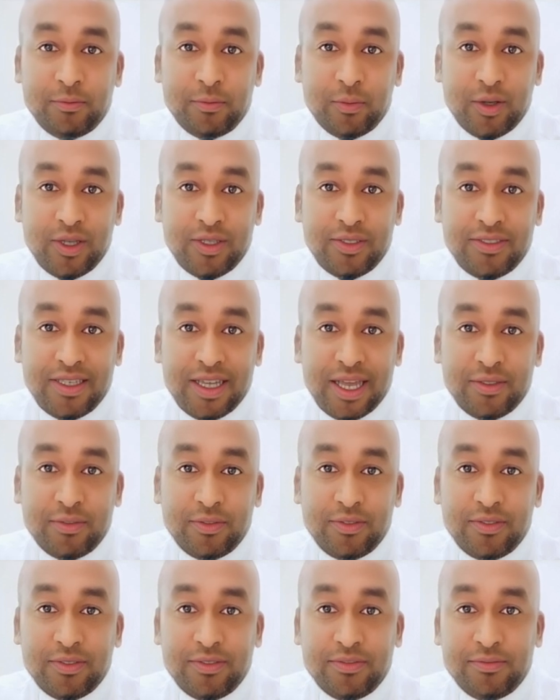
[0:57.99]
Press
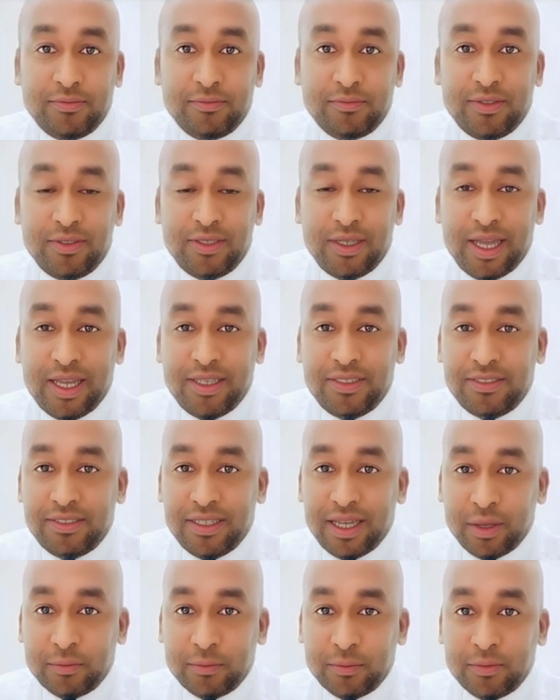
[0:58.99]
next. Last
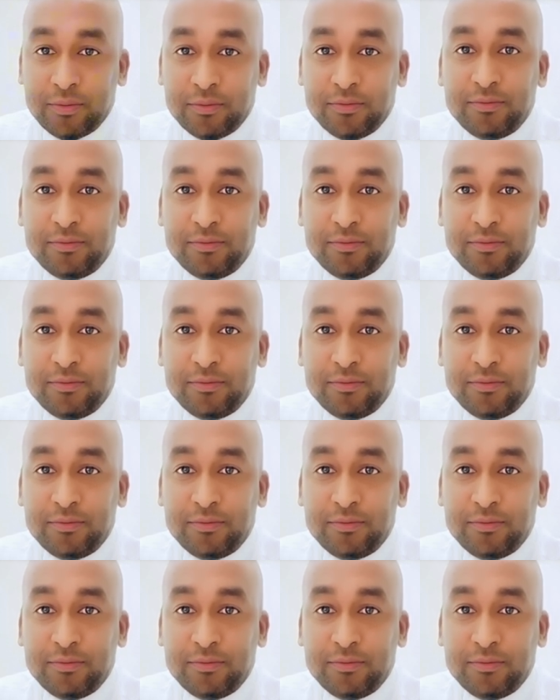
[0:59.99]
step.